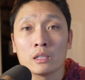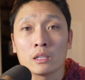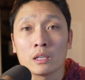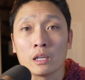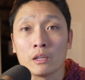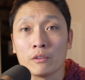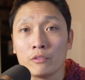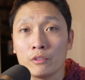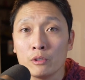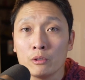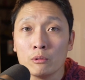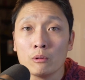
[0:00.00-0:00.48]

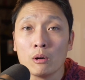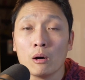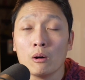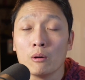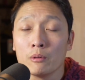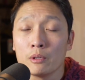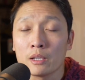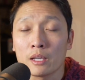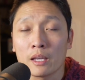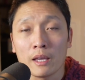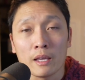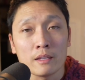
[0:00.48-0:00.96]
If you
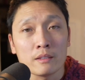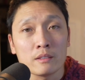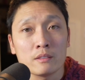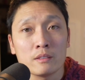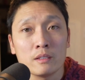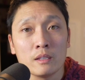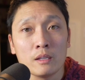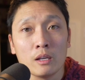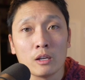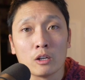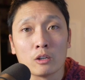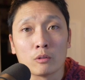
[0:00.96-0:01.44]
own a Kansas
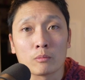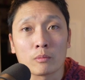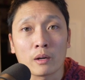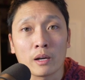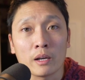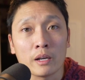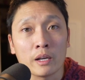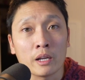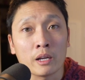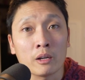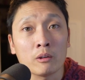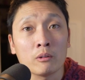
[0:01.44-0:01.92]
City home
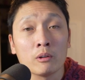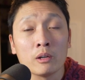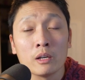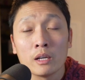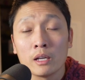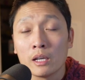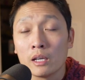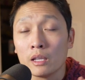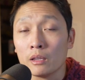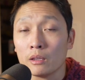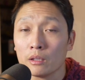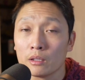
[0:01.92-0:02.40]
right now,
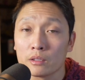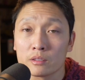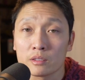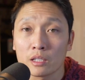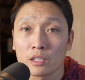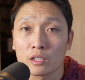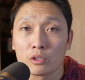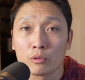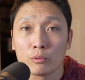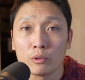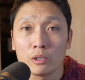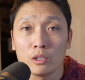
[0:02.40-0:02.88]
it looks
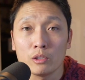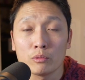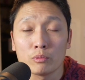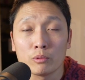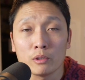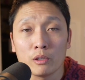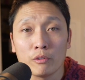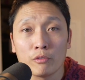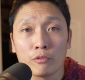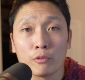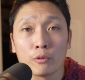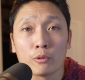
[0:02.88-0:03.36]
like
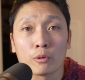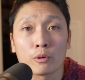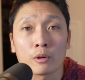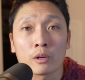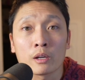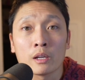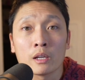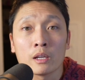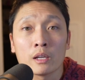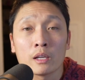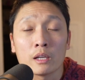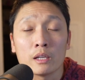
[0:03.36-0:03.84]
2024
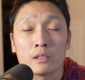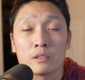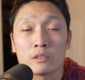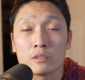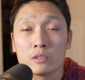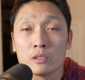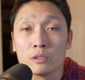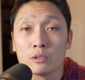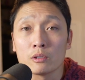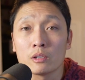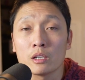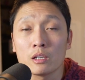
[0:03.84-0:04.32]
is
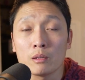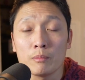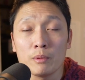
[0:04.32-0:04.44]
still going to